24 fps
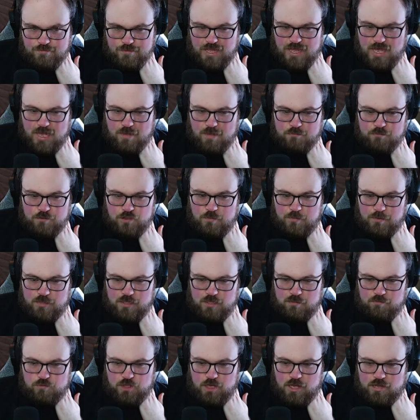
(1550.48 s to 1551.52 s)
Yeah, should have
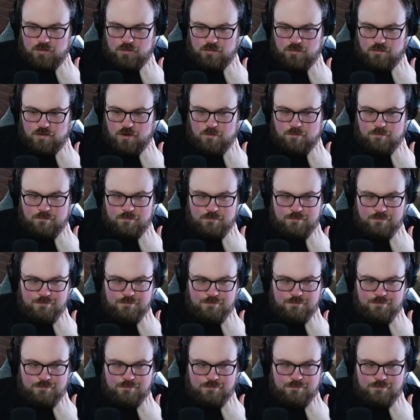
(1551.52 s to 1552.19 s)
picked up Giganta there.